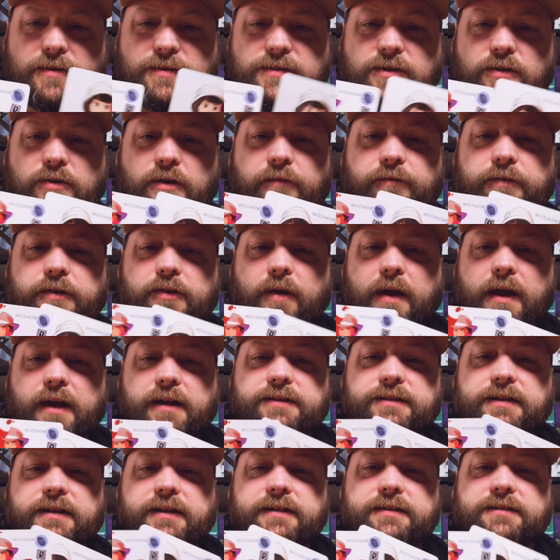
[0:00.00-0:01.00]
So if you
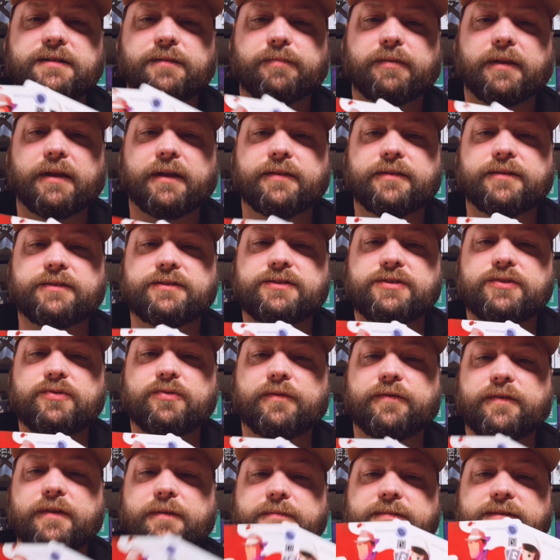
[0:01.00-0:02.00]
actually get to play the 2
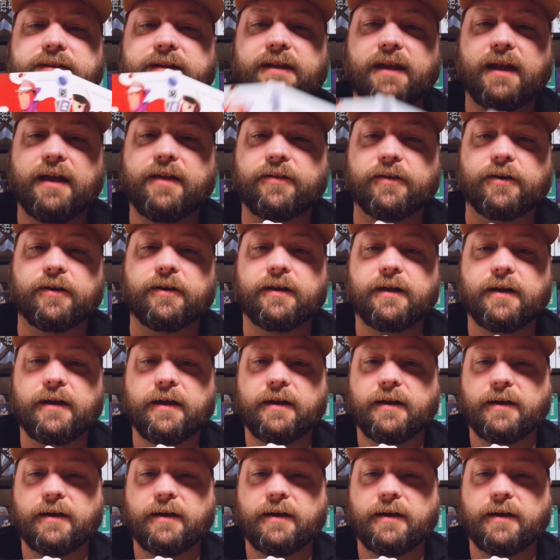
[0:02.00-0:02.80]
of them together,